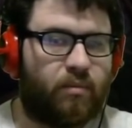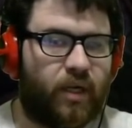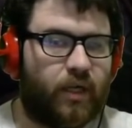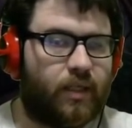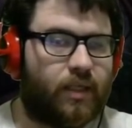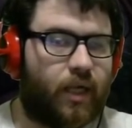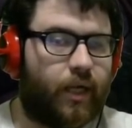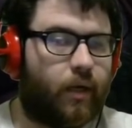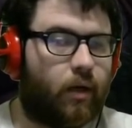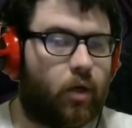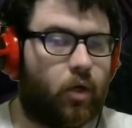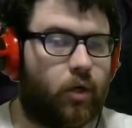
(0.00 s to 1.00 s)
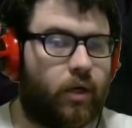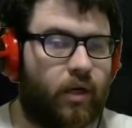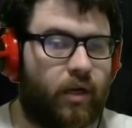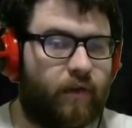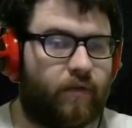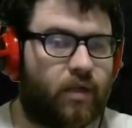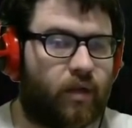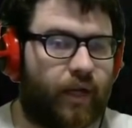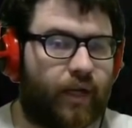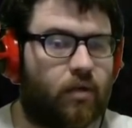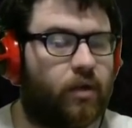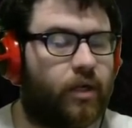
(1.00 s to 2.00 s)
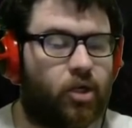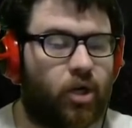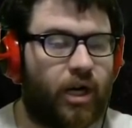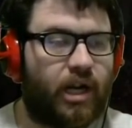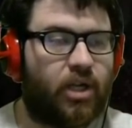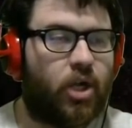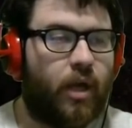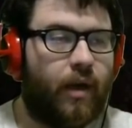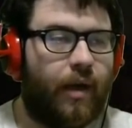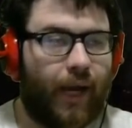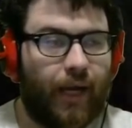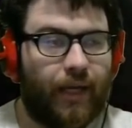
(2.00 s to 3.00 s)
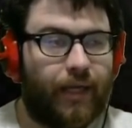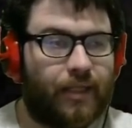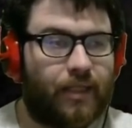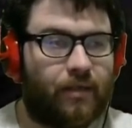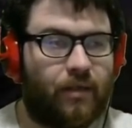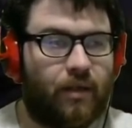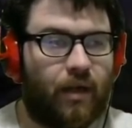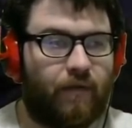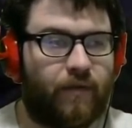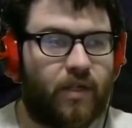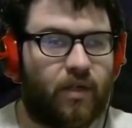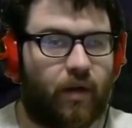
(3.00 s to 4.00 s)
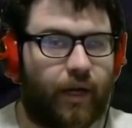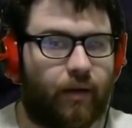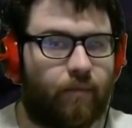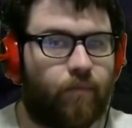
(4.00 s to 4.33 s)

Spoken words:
but it's like good enough to like clear trash. And it's enough to like